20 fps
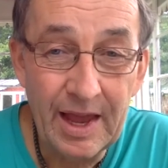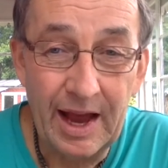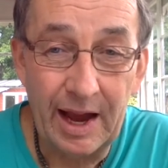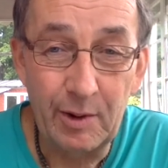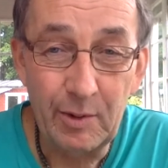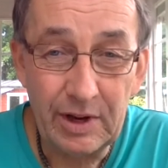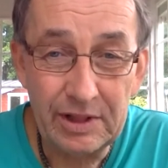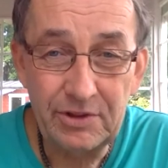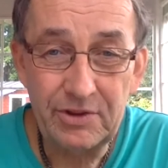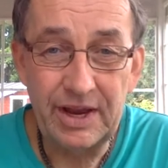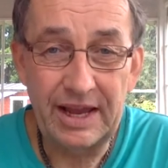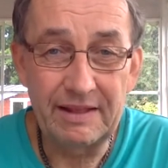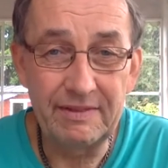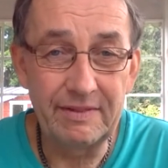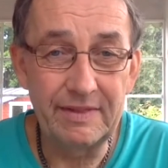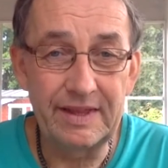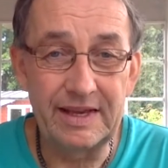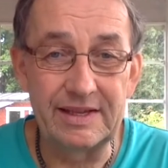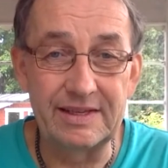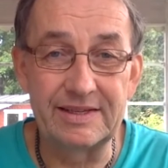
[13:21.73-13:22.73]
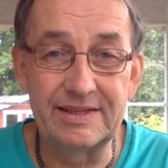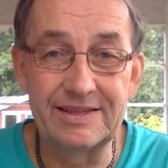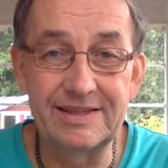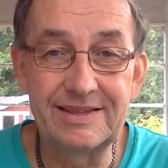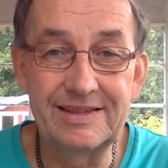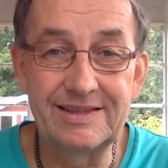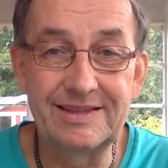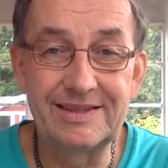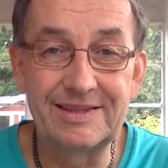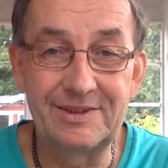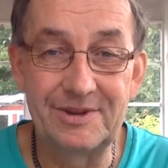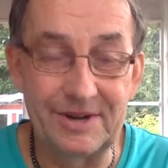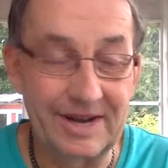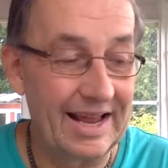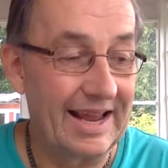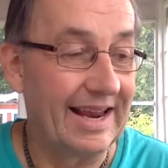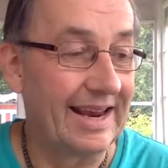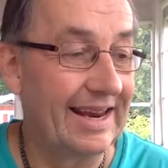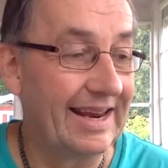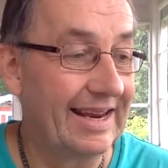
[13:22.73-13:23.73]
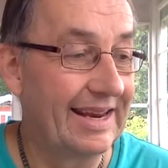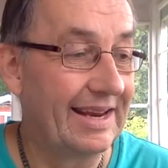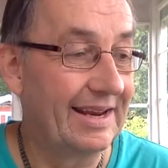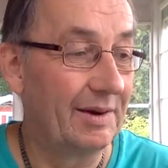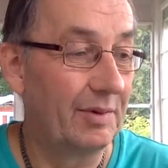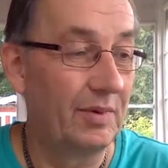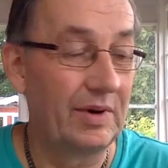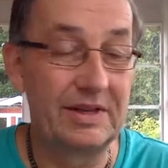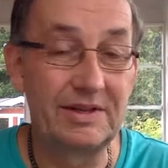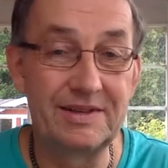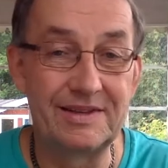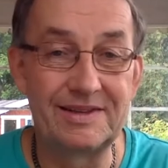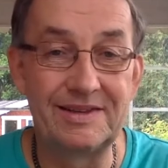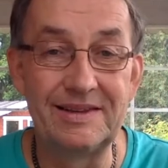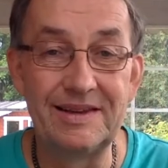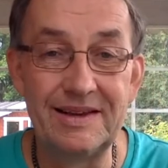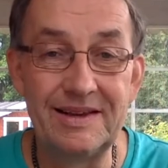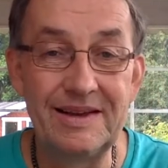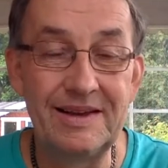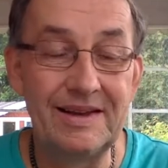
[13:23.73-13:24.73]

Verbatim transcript: I want to end this today with